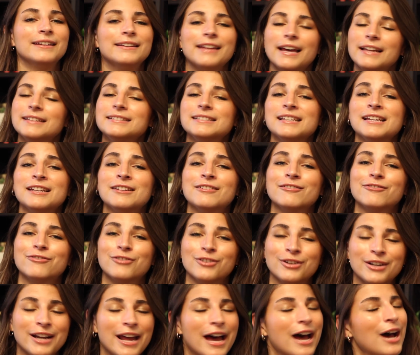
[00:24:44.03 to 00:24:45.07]
That's it
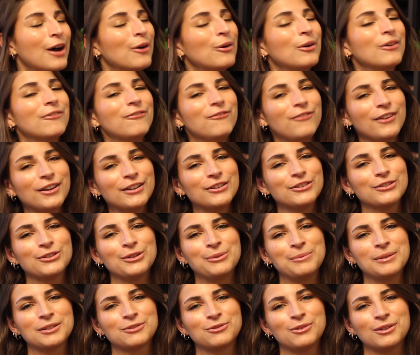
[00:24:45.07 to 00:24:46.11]
for now. Thank you so
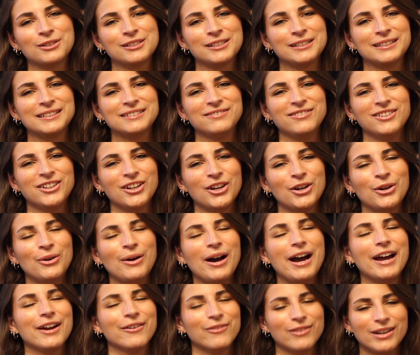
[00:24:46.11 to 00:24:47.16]
much for watching this video.
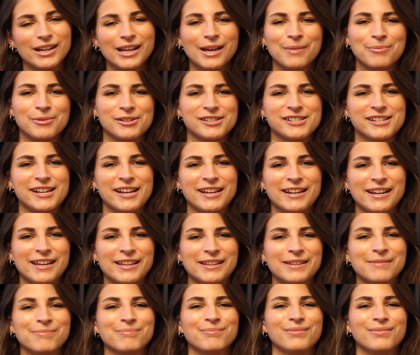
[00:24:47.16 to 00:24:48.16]
I really appreciate it.